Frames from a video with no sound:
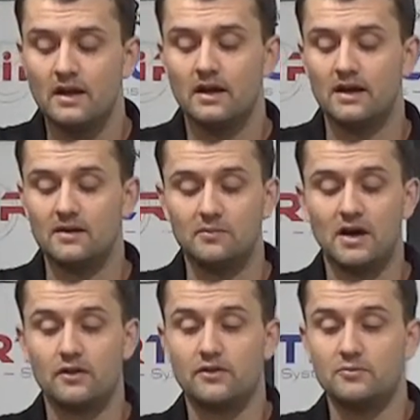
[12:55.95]
um,
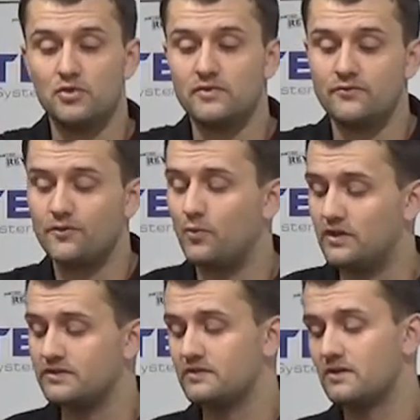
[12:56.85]
other than moving from
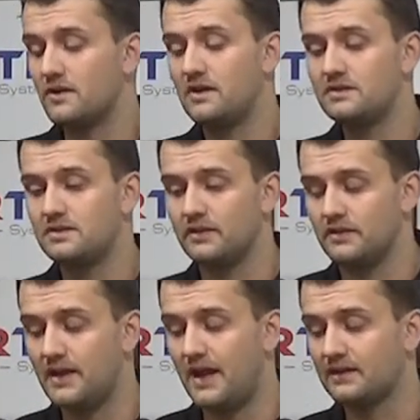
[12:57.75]
one zerk to
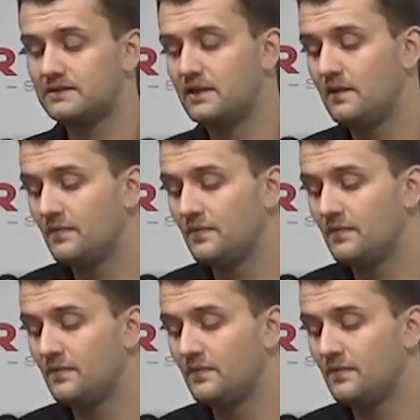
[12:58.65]
the next.